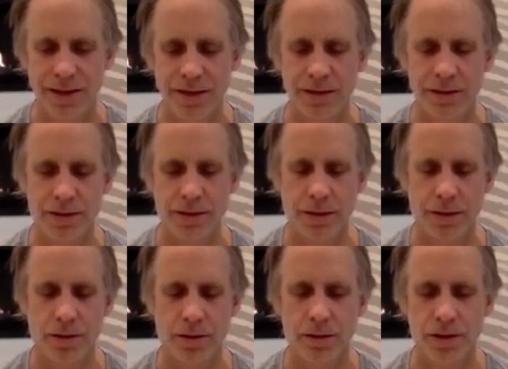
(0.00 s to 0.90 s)
And then
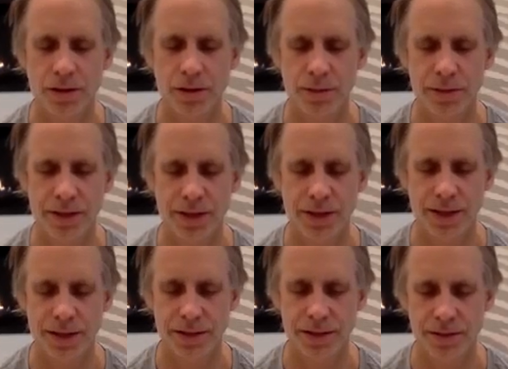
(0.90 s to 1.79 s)
slowly open the
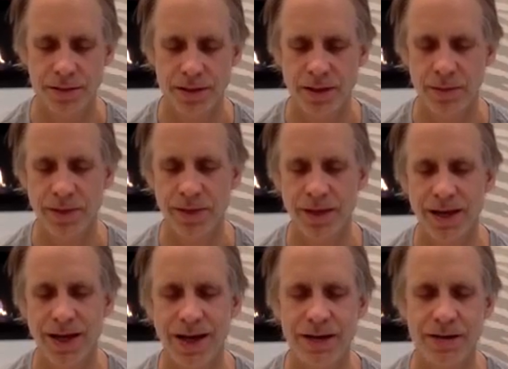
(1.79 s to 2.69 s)
eyes, keeping
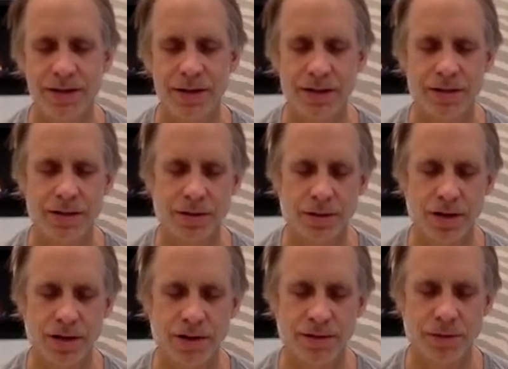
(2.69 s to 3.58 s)
the eyes nice and
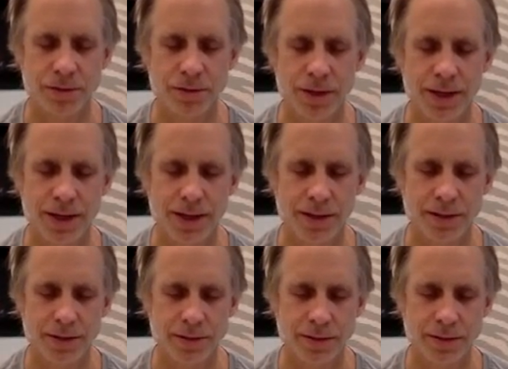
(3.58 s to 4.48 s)
soft and
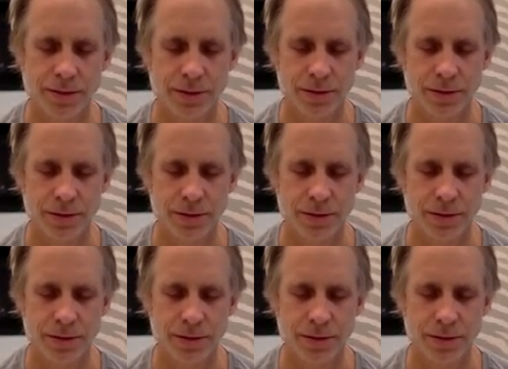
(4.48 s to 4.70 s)
relaxed.